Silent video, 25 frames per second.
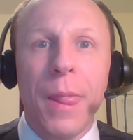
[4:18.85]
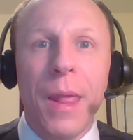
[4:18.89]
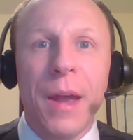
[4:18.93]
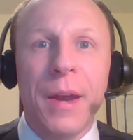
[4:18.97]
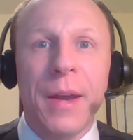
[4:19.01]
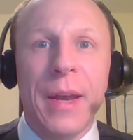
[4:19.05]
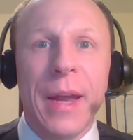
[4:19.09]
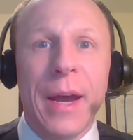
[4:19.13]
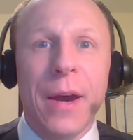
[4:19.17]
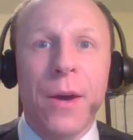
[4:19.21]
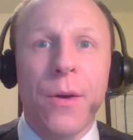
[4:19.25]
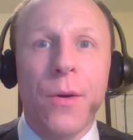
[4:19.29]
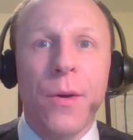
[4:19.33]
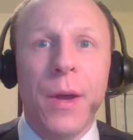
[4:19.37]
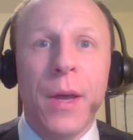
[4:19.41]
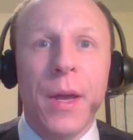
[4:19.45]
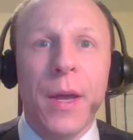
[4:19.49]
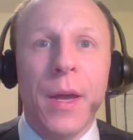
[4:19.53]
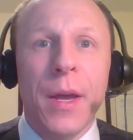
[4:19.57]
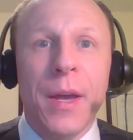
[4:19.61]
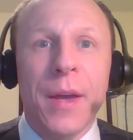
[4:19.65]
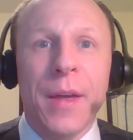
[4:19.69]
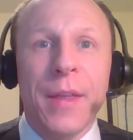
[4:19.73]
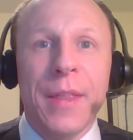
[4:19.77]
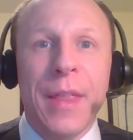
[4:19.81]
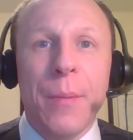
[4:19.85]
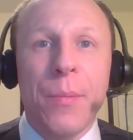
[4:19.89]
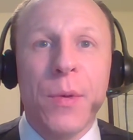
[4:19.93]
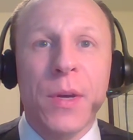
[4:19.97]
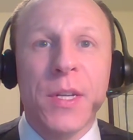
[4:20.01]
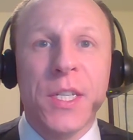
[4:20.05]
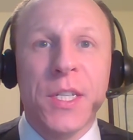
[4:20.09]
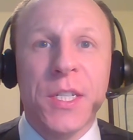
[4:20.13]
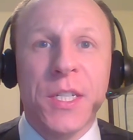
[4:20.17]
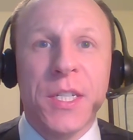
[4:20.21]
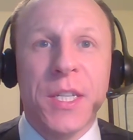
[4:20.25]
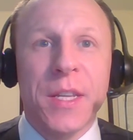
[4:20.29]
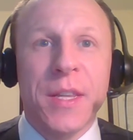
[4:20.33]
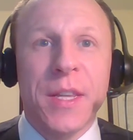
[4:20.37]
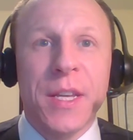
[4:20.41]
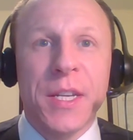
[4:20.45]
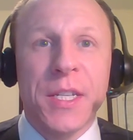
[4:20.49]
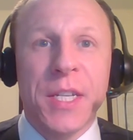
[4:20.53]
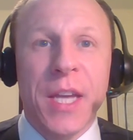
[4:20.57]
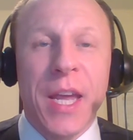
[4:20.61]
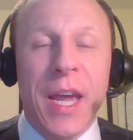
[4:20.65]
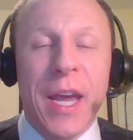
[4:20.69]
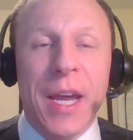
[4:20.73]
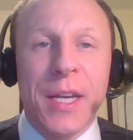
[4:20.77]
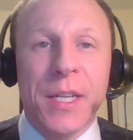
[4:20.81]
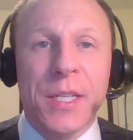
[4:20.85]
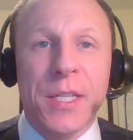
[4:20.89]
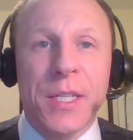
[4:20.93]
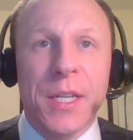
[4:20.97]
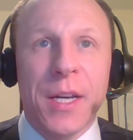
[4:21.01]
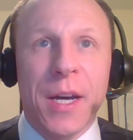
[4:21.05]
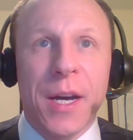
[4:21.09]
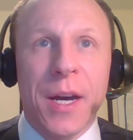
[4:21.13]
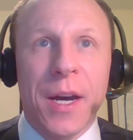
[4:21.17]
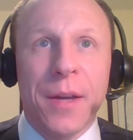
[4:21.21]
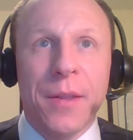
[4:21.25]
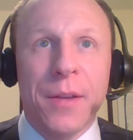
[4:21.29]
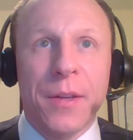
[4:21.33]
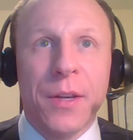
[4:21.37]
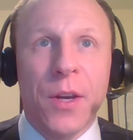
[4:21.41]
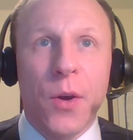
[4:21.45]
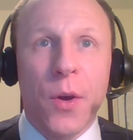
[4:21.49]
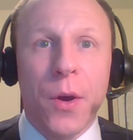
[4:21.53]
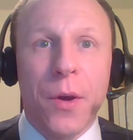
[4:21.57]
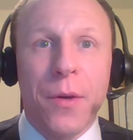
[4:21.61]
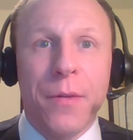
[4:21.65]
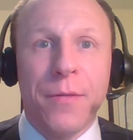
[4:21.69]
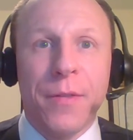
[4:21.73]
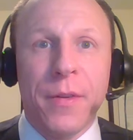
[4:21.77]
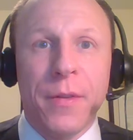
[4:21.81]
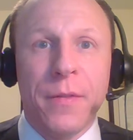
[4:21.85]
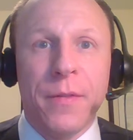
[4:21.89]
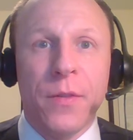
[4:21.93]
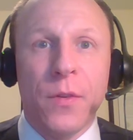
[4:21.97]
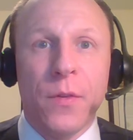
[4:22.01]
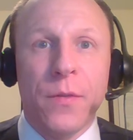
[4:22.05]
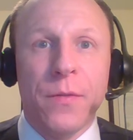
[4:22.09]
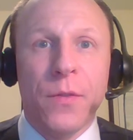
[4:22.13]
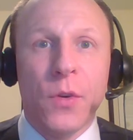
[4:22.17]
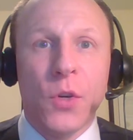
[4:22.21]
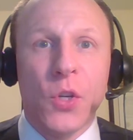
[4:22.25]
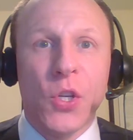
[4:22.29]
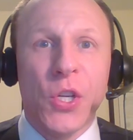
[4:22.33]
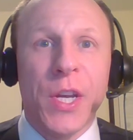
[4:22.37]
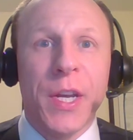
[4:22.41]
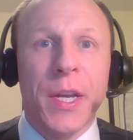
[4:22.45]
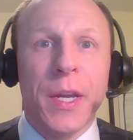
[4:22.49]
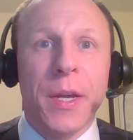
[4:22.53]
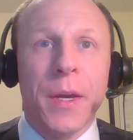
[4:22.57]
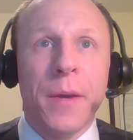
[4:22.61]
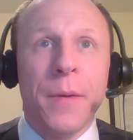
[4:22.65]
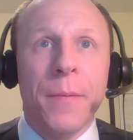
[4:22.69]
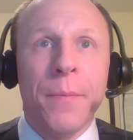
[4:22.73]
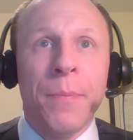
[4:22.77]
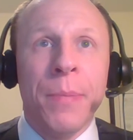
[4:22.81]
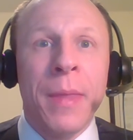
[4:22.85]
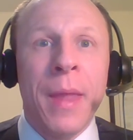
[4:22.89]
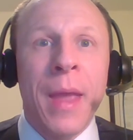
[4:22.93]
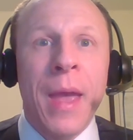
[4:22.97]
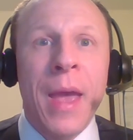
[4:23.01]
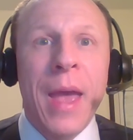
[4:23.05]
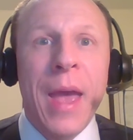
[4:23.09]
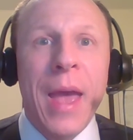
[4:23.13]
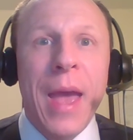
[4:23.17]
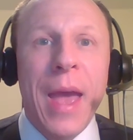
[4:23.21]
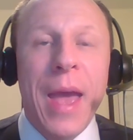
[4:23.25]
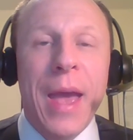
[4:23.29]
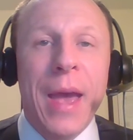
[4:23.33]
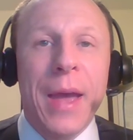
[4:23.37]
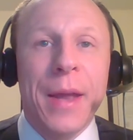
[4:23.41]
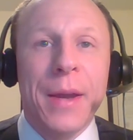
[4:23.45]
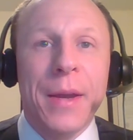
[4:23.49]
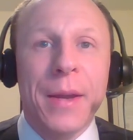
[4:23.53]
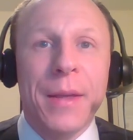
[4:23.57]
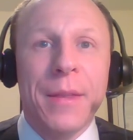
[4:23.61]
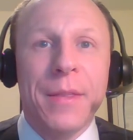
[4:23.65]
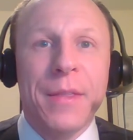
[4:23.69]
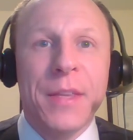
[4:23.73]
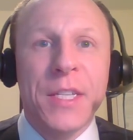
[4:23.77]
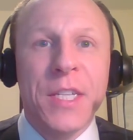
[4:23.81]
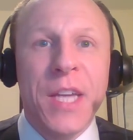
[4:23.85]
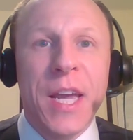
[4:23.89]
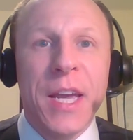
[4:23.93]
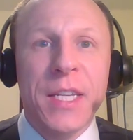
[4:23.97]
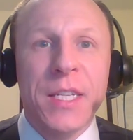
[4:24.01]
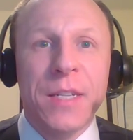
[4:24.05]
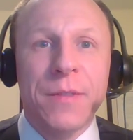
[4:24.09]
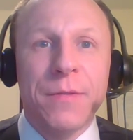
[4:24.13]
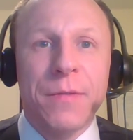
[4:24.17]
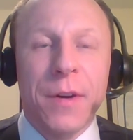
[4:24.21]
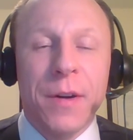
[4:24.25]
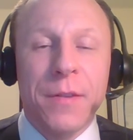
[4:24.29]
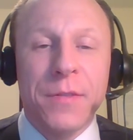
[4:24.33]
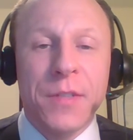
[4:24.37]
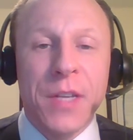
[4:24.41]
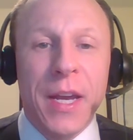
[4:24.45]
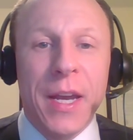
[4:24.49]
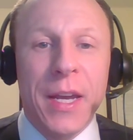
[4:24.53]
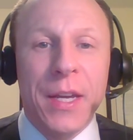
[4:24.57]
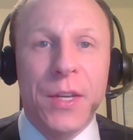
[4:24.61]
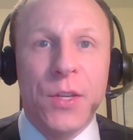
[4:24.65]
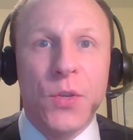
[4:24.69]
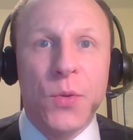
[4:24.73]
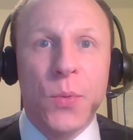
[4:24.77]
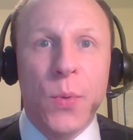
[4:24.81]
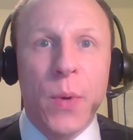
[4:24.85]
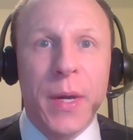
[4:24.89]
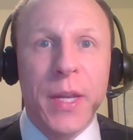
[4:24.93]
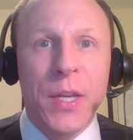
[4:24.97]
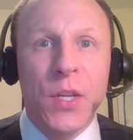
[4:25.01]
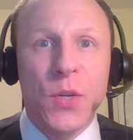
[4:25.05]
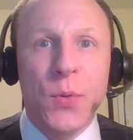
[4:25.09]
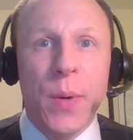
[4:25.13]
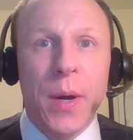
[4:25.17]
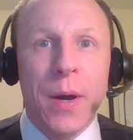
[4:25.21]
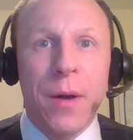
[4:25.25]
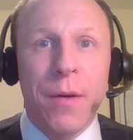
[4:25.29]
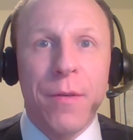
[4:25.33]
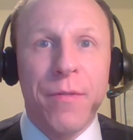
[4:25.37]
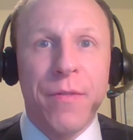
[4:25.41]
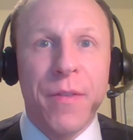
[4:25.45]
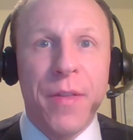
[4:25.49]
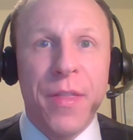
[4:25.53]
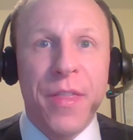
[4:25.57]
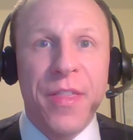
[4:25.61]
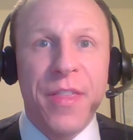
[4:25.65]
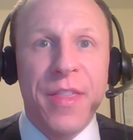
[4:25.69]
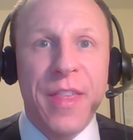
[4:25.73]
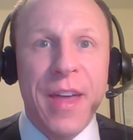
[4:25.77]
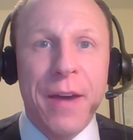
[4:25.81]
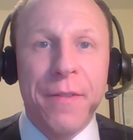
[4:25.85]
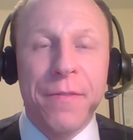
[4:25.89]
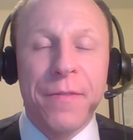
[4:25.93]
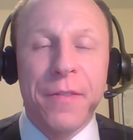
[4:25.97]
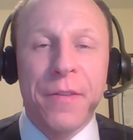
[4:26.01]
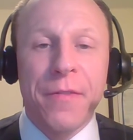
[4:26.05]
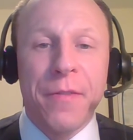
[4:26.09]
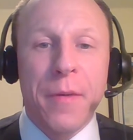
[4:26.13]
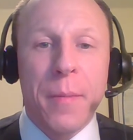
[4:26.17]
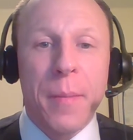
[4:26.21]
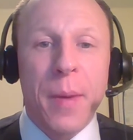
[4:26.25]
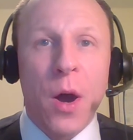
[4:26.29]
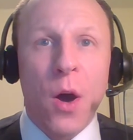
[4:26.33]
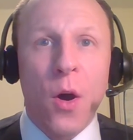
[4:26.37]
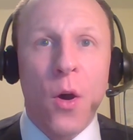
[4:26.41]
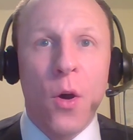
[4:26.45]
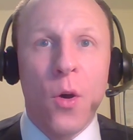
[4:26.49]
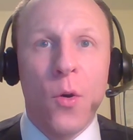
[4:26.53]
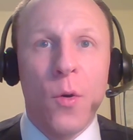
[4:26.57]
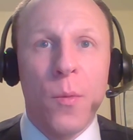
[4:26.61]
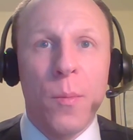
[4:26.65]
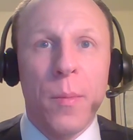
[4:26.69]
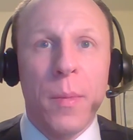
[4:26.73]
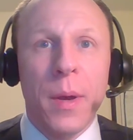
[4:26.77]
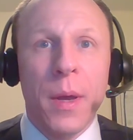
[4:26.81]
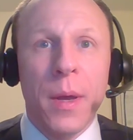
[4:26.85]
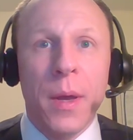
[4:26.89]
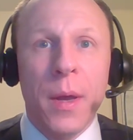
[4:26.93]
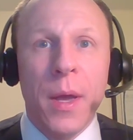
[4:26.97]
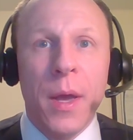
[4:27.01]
Now, that brings us to this case, the Currier v. Virginia. And this case involves a 2012 theft from a home